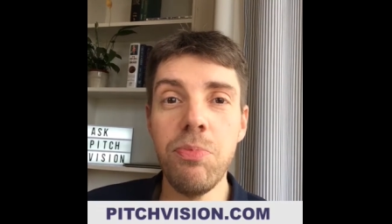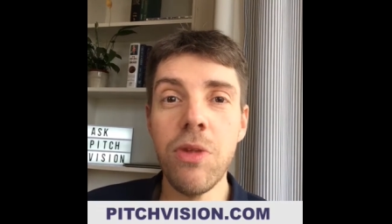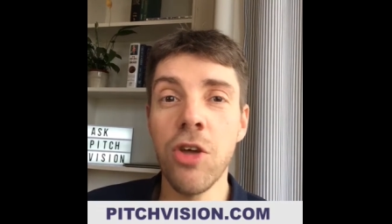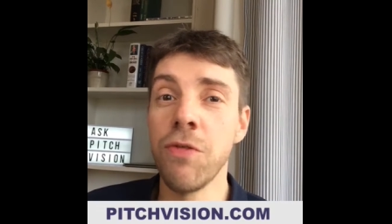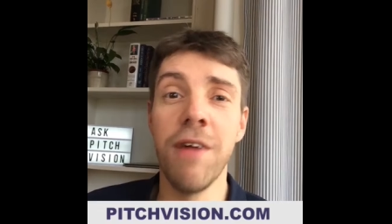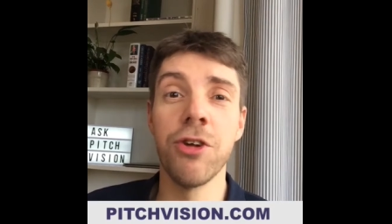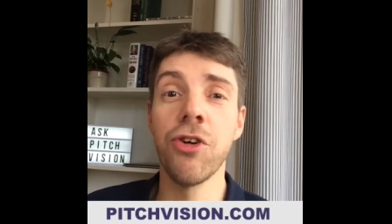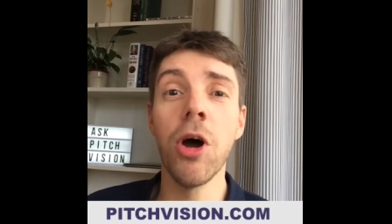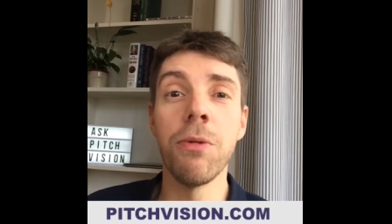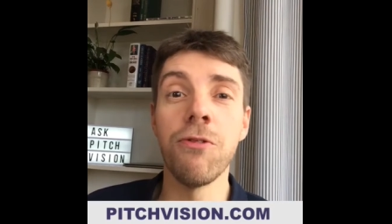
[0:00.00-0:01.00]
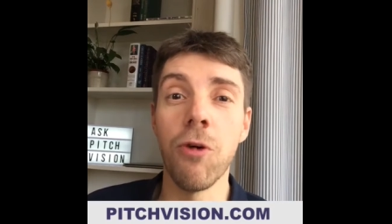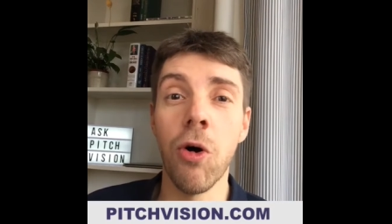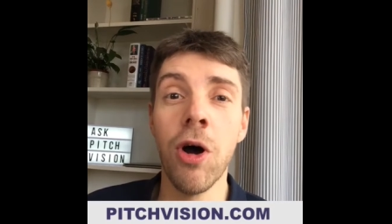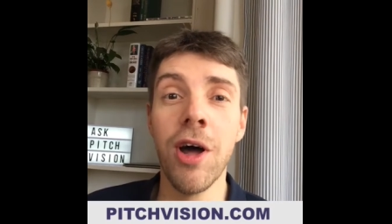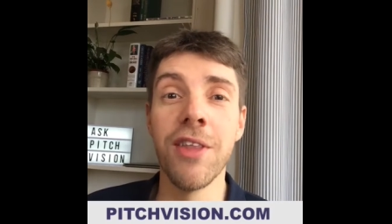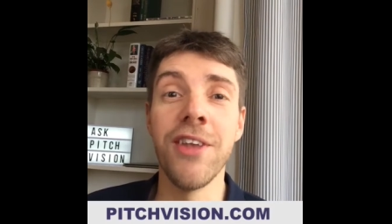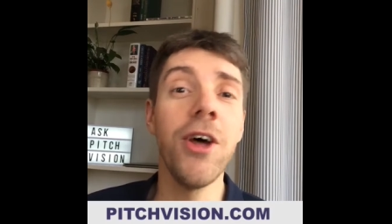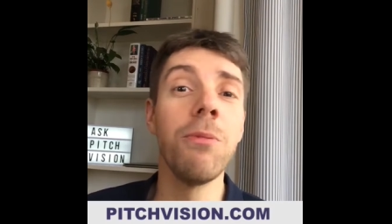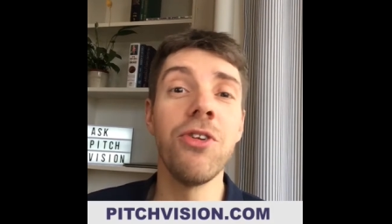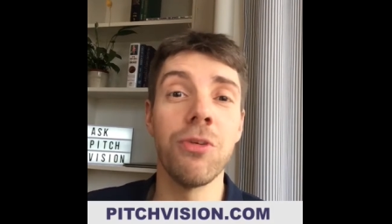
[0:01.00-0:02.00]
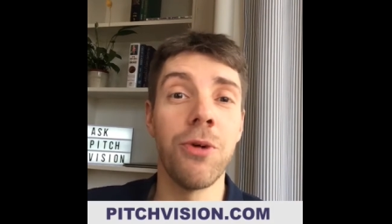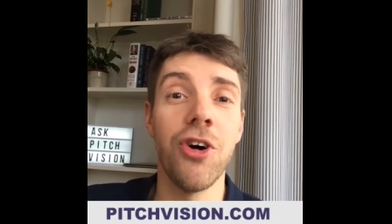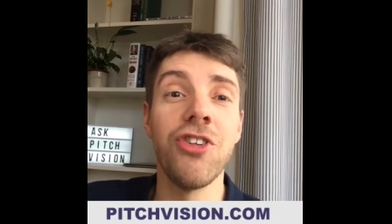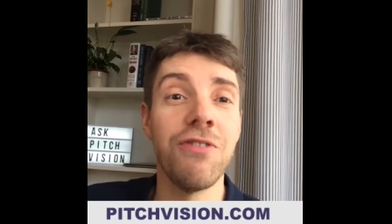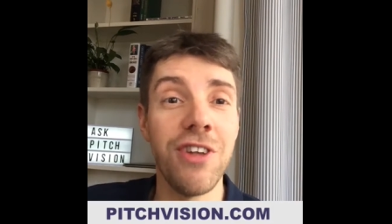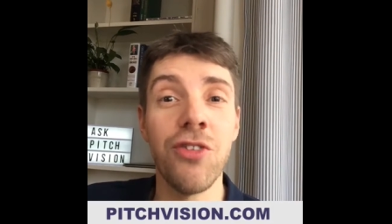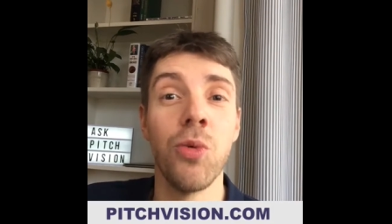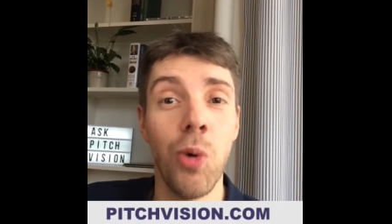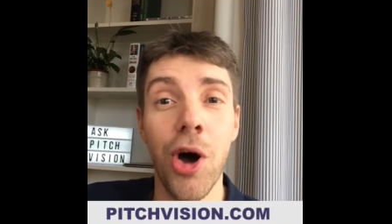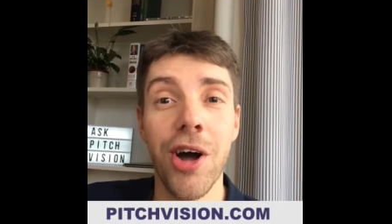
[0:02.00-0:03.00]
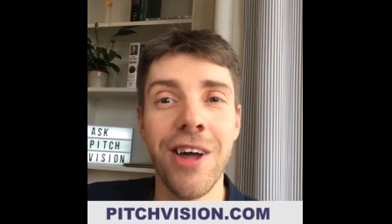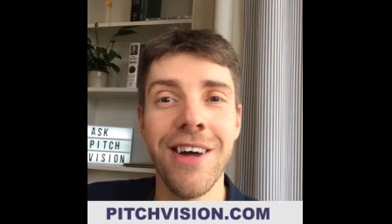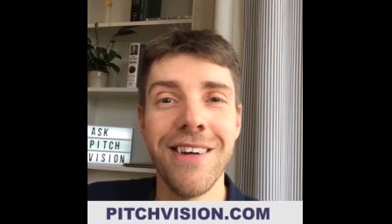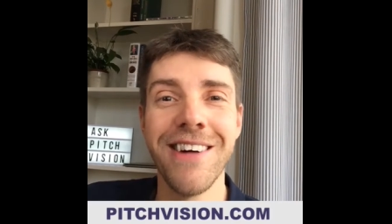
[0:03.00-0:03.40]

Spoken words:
you've never tried before, then don't be surprised if it doesn't work.